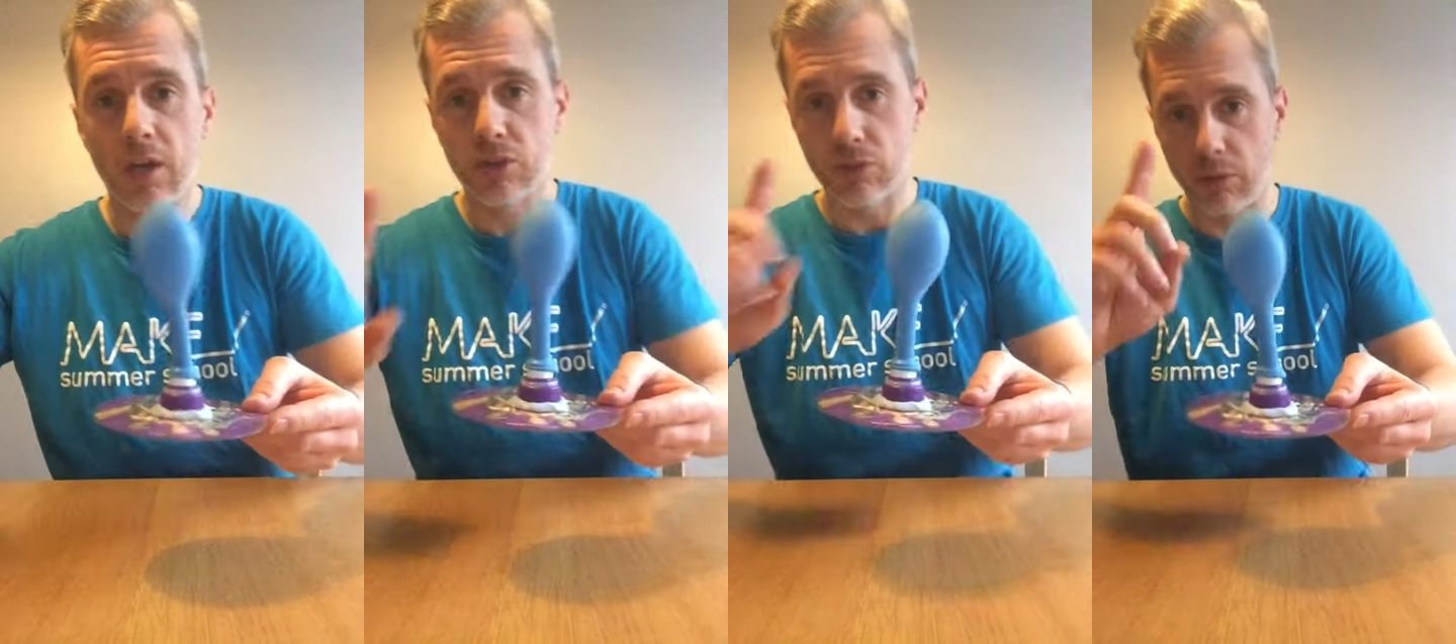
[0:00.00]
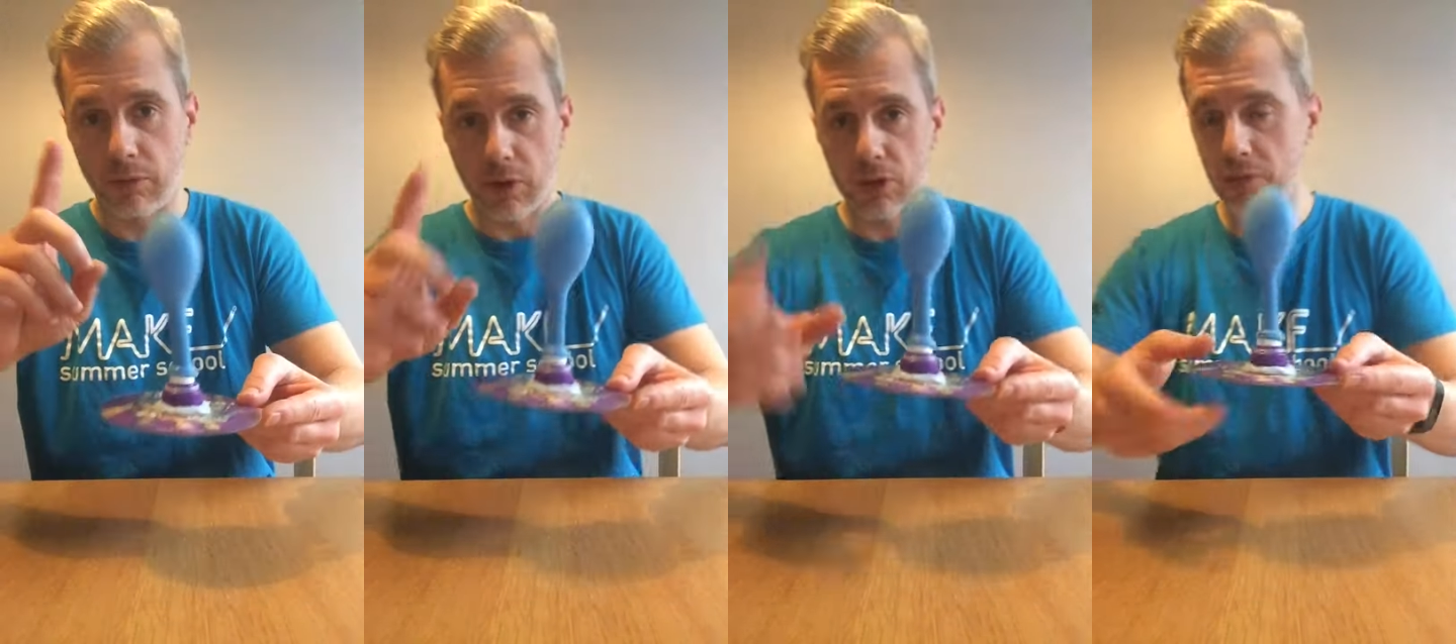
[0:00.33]
So
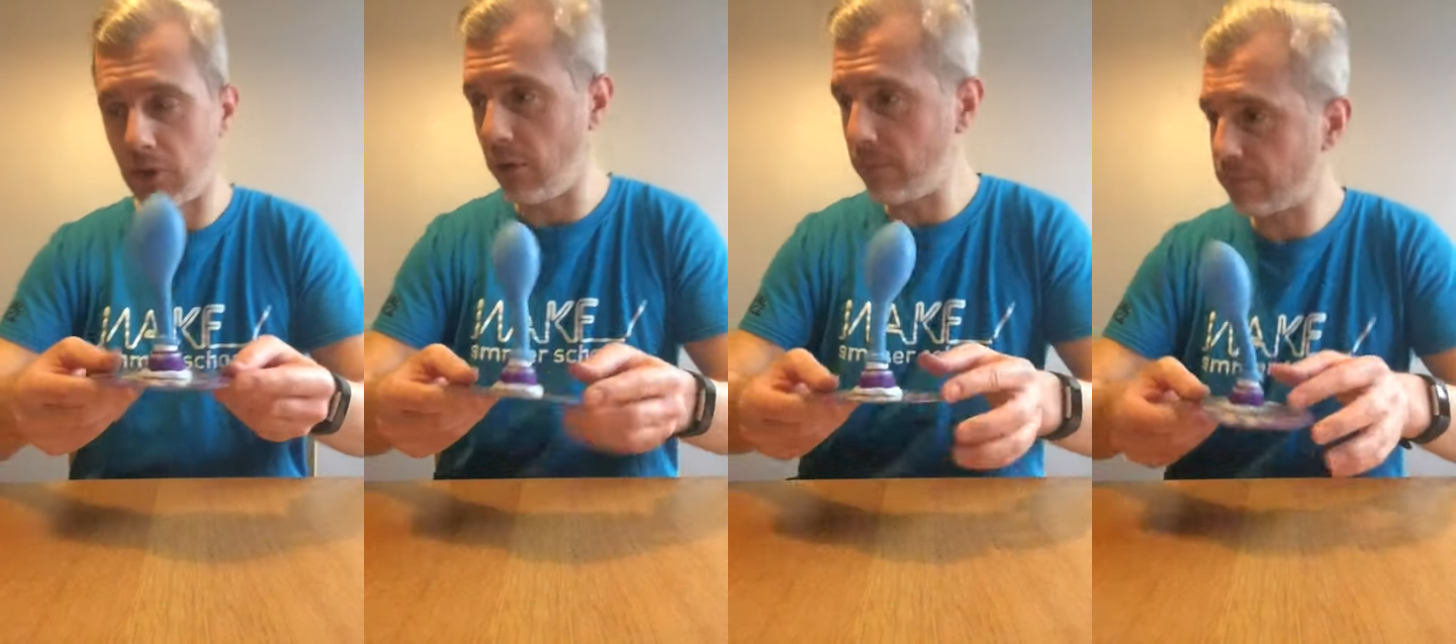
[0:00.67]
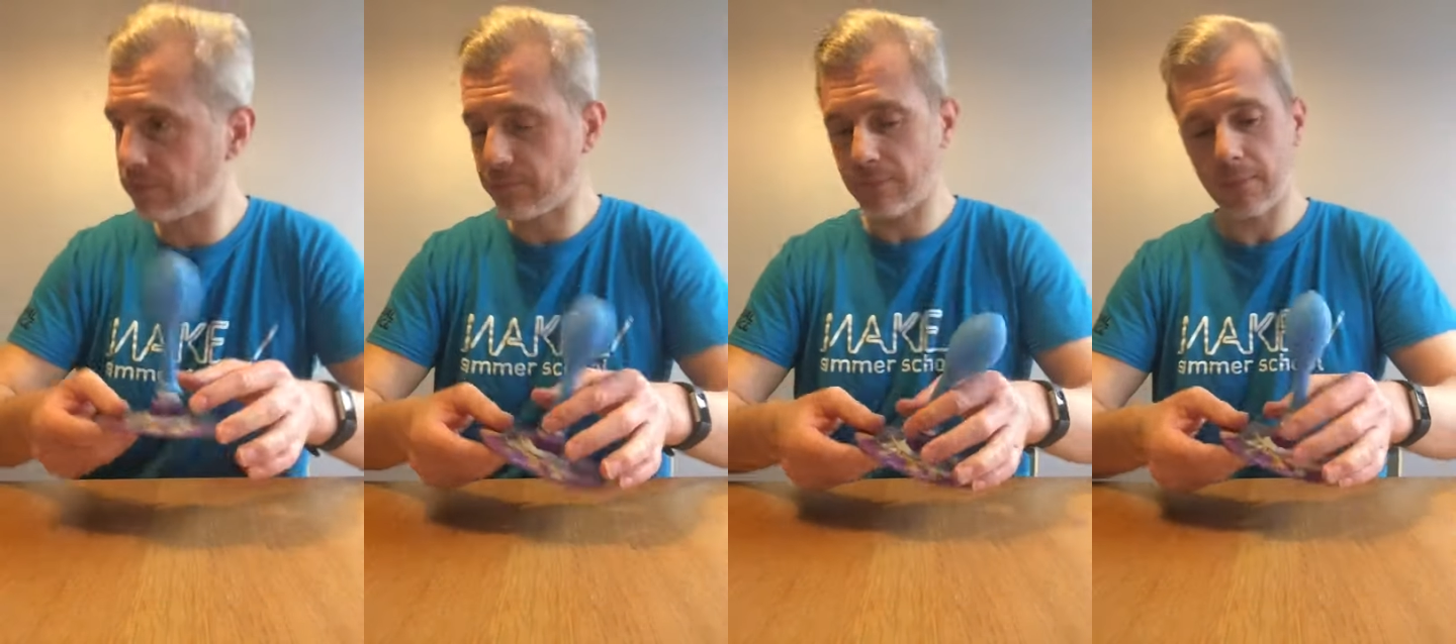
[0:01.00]
first of all,
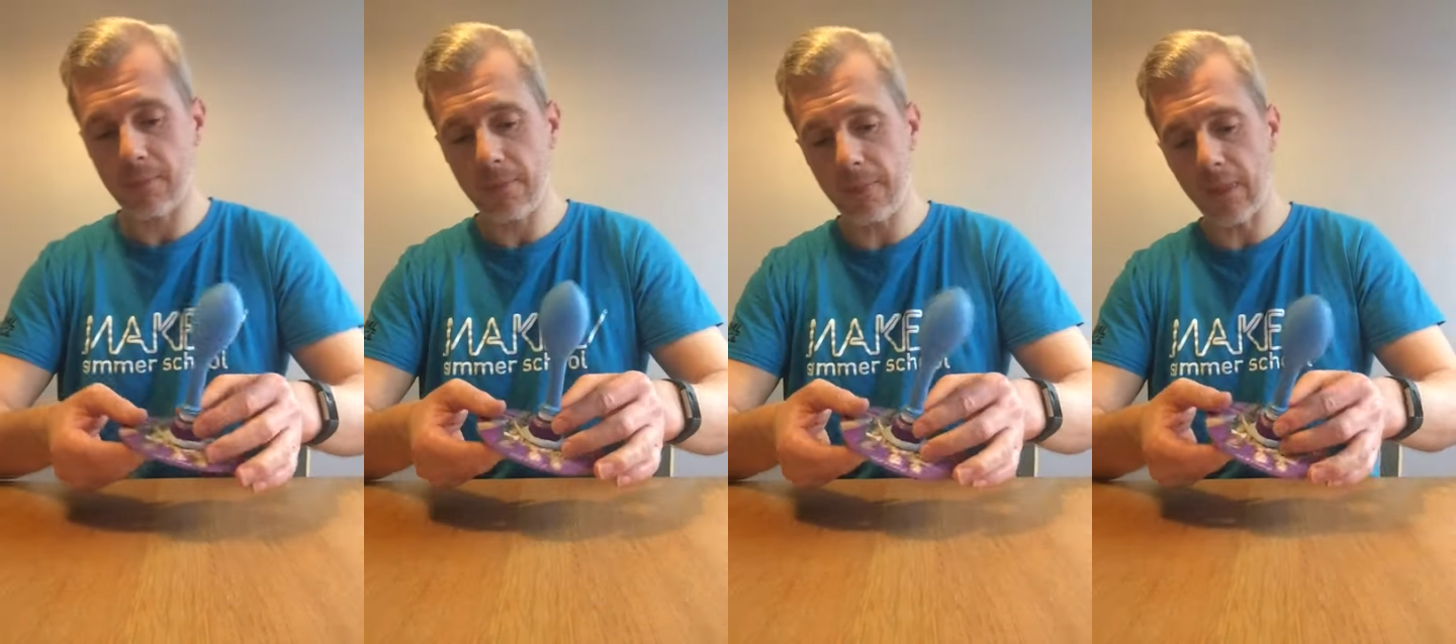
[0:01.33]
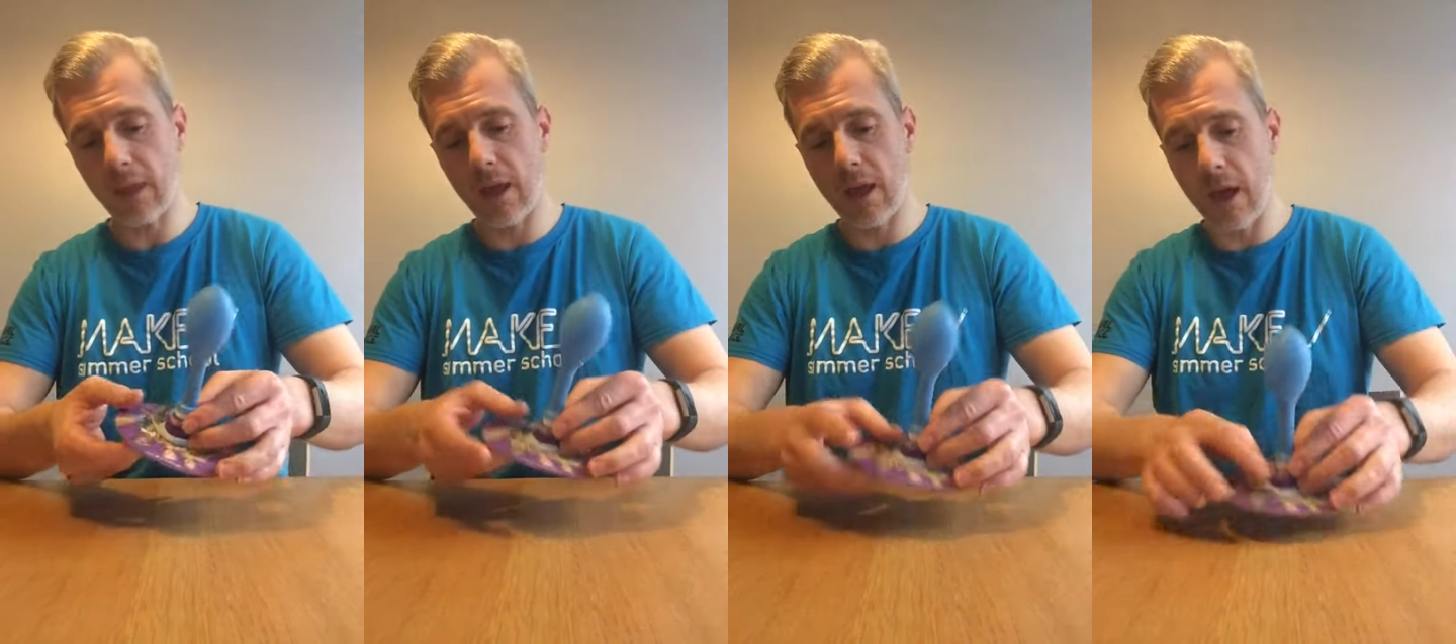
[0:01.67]

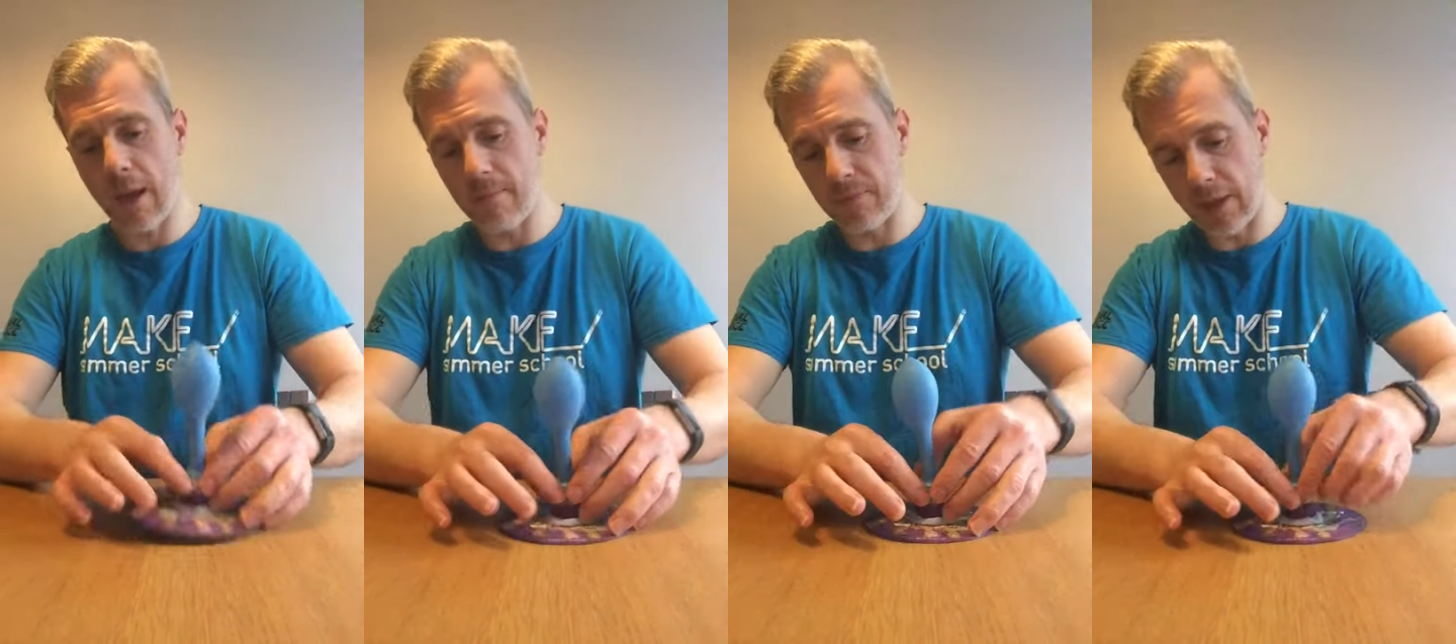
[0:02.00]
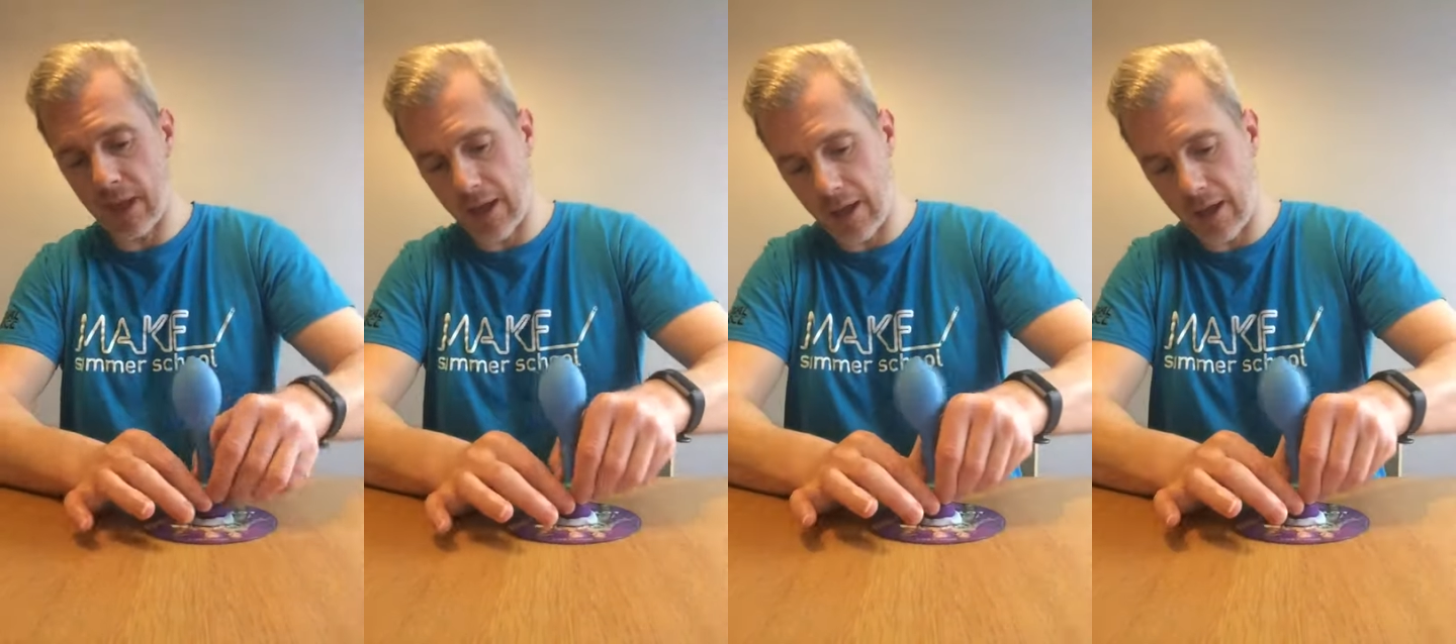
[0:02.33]
I'm